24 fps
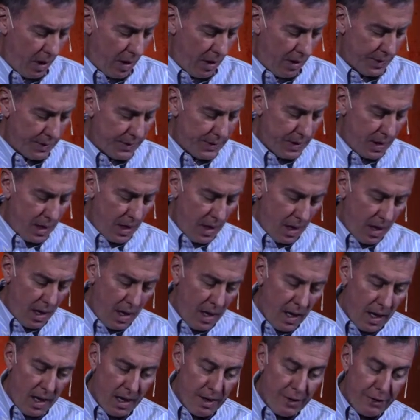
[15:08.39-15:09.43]
cards?
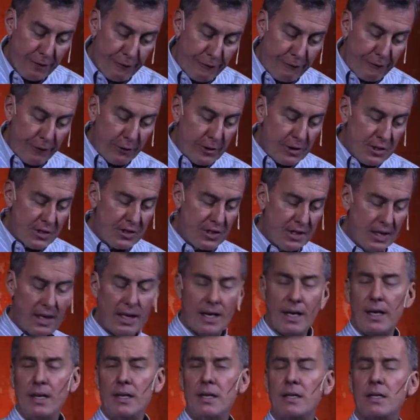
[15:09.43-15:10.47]
The first
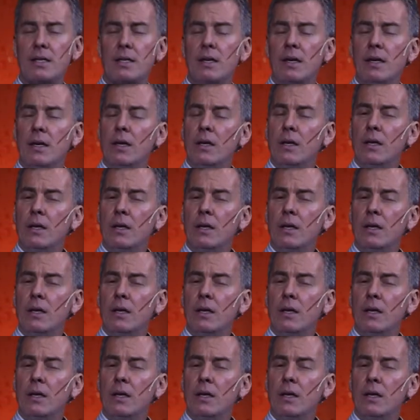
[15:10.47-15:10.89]
is